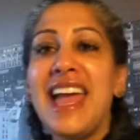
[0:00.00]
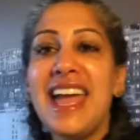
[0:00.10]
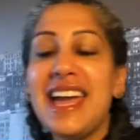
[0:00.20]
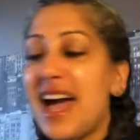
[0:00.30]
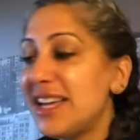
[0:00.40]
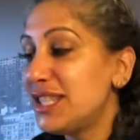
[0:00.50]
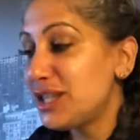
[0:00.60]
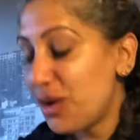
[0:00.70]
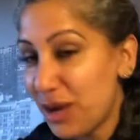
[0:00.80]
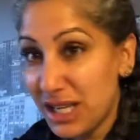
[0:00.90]
Hey guys,
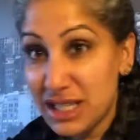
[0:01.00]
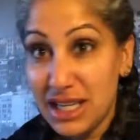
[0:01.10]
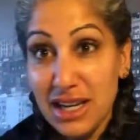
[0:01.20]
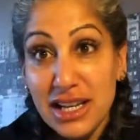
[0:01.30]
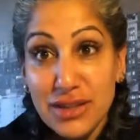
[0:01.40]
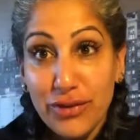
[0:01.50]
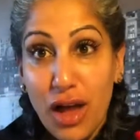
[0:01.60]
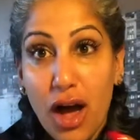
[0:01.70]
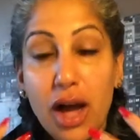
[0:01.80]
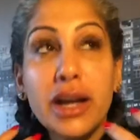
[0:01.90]
so in today's
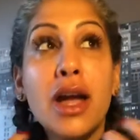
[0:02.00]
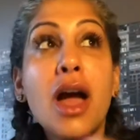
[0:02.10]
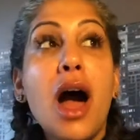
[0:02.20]
vlog,